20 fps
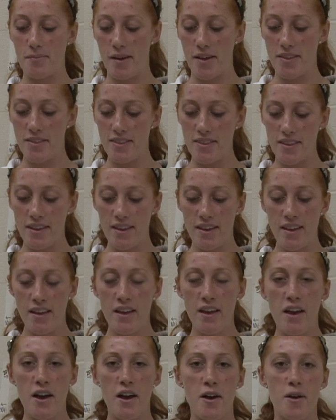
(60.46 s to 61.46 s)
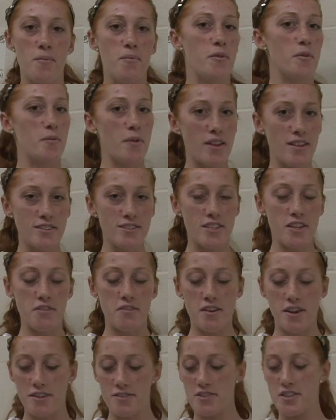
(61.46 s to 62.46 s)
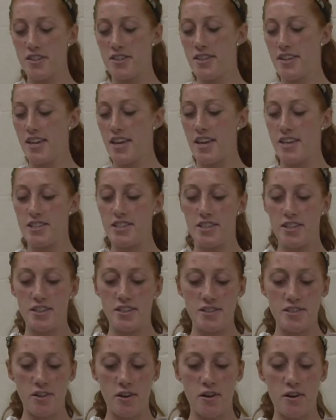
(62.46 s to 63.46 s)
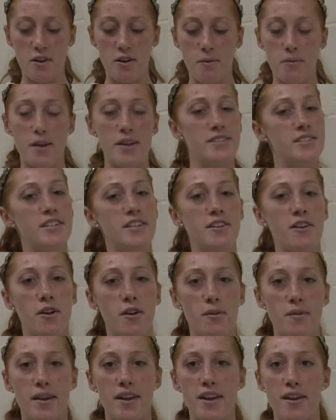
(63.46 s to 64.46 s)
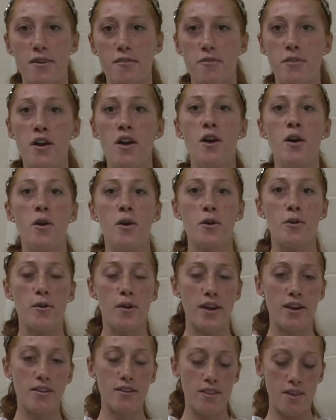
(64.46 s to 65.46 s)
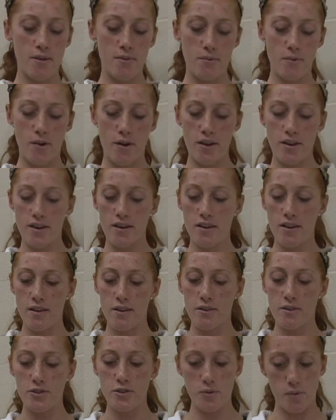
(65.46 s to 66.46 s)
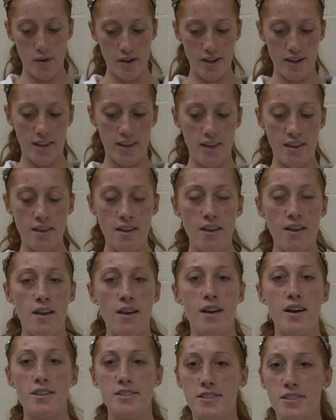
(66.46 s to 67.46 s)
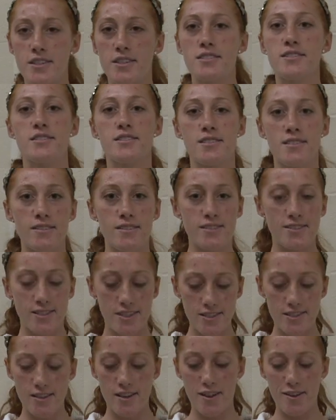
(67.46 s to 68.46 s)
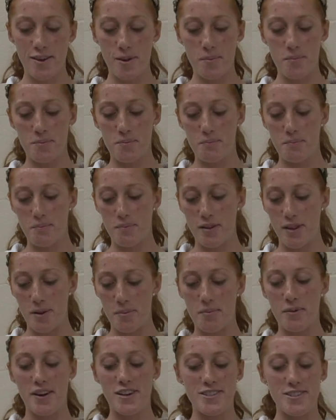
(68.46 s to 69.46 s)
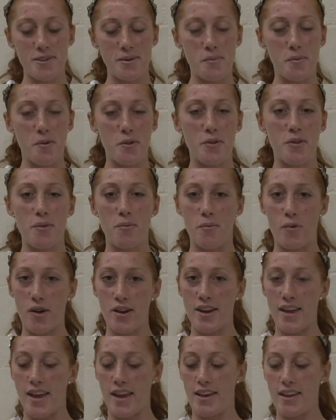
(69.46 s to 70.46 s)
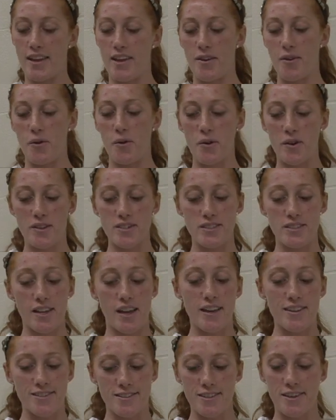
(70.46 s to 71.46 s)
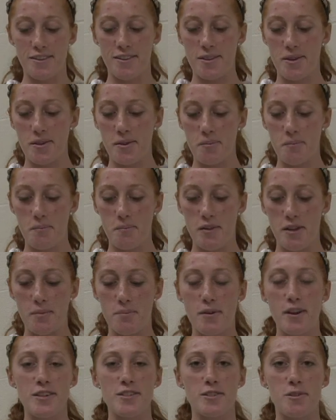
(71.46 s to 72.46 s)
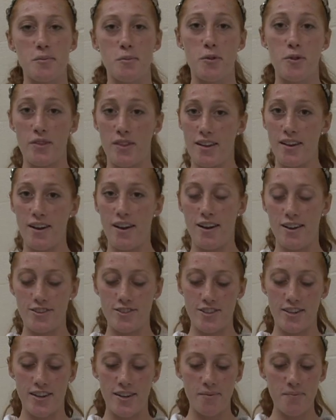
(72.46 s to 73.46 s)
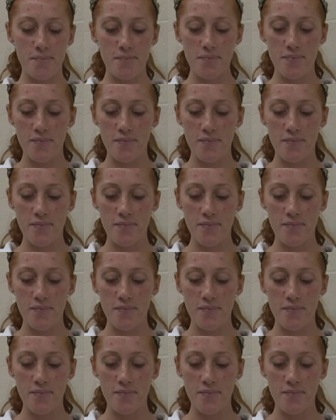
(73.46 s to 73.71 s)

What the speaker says: month. The relative contraindications are a resting heart rate of greater than 120, a systolic blood pressure more than 180, or a diastolic blood pressure more than 100.